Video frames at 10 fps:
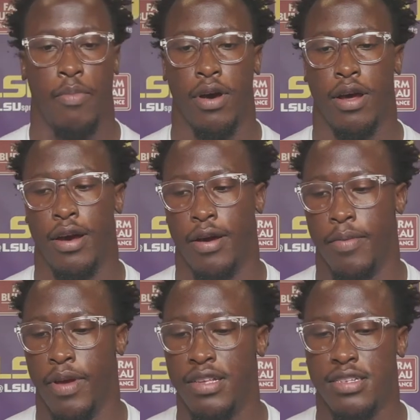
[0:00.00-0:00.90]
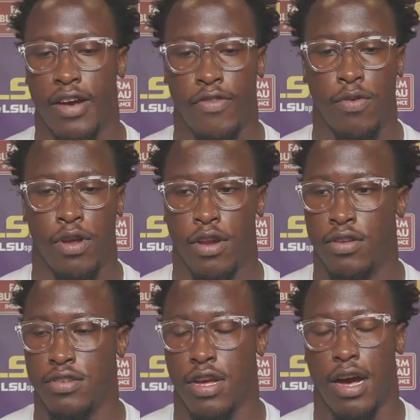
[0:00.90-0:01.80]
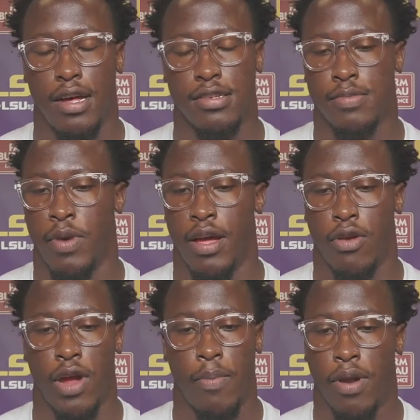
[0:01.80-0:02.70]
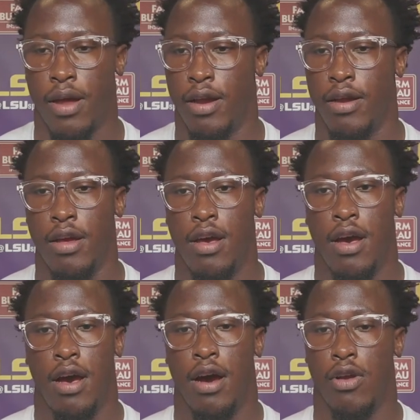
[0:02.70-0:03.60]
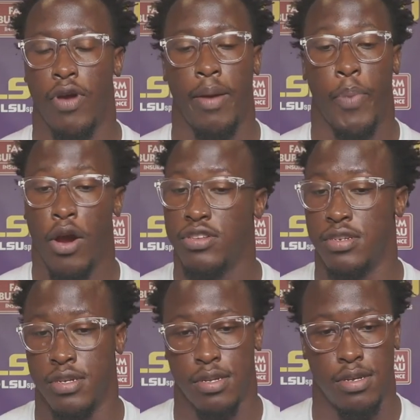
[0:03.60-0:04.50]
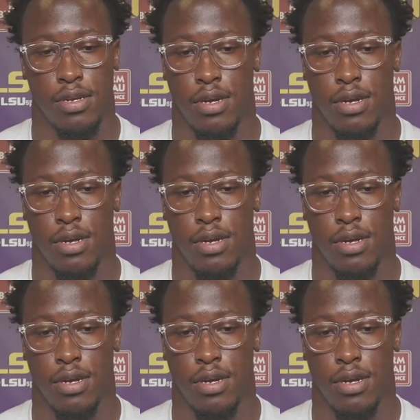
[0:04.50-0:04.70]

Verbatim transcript: But um, he's definitely one of those guys, man. Great player, a great person.